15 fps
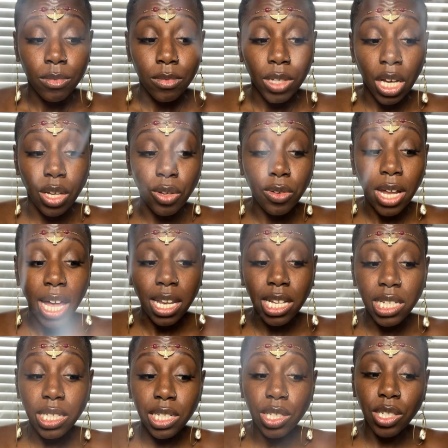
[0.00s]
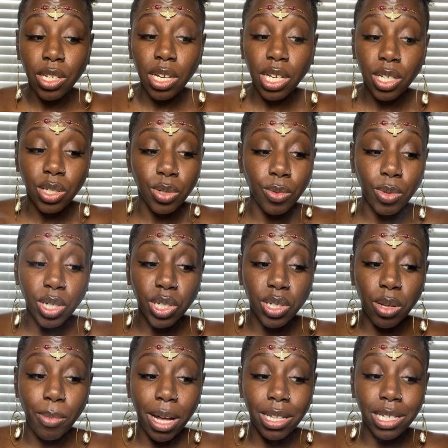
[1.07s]
And you're not listening to your intuition
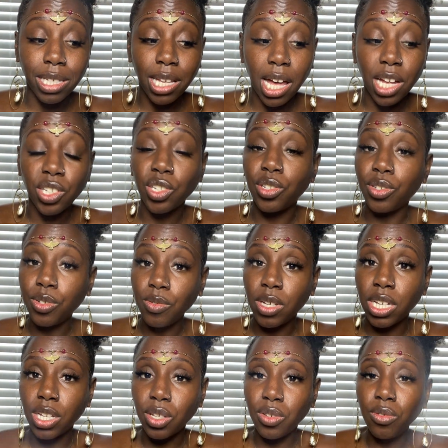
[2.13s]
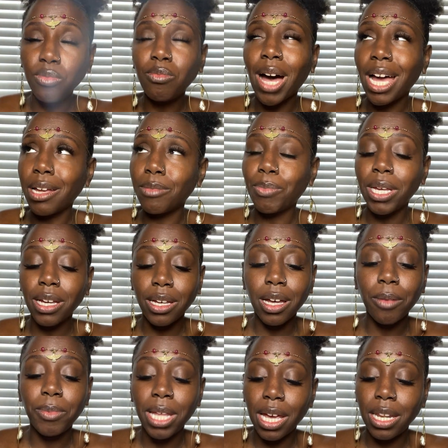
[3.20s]
about the signs you do get. You might pick
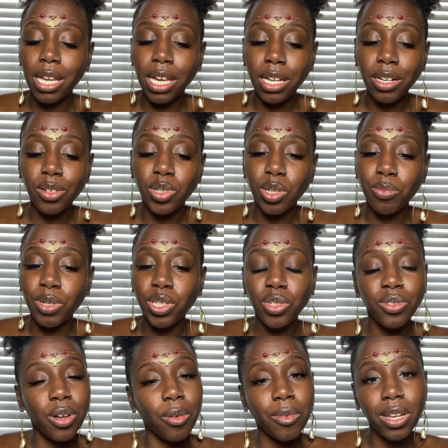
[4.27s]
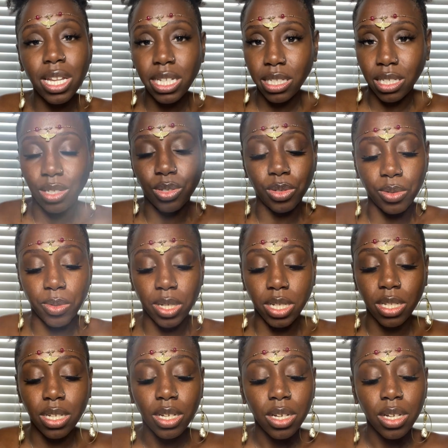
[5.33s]
up that energy, but you don't listen to it.